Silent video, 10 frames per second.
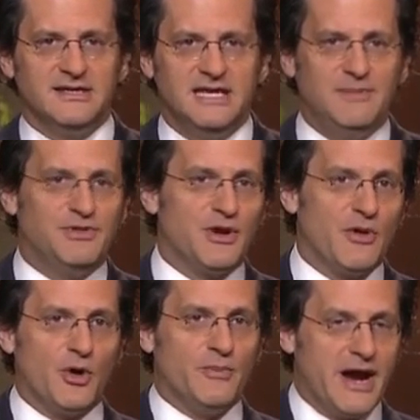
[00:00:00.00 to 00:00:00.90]
keep their
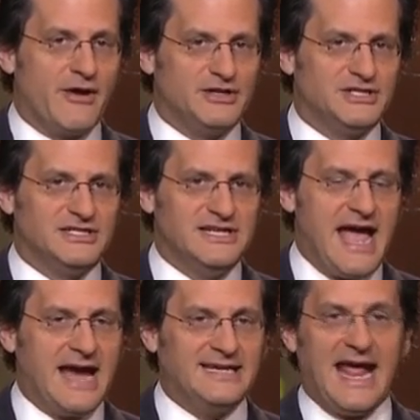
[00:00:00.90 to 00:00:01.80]
own marriage
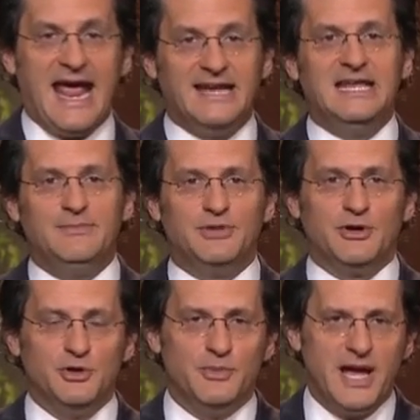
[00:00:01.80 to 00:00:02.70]
intact and keep their
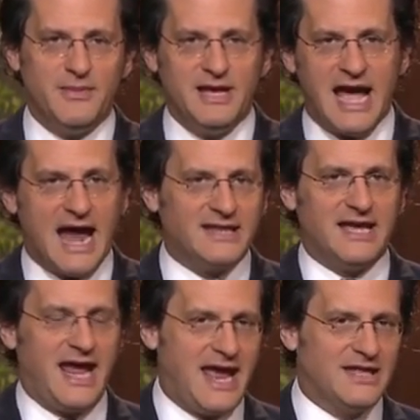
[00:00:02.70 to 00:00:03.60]
new baby out of the
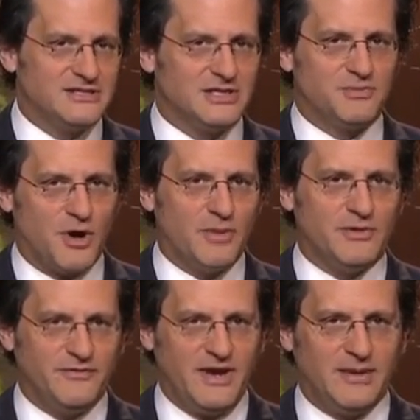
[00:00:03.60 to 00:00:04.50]
hands of the
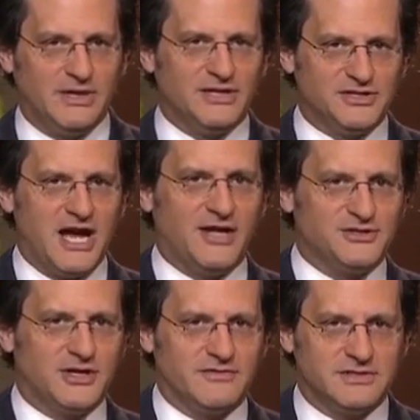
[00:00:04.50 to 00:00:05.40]
Department of Family and Child
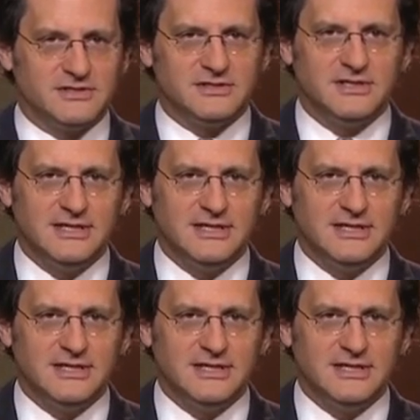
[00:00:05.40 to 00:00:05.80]
Services?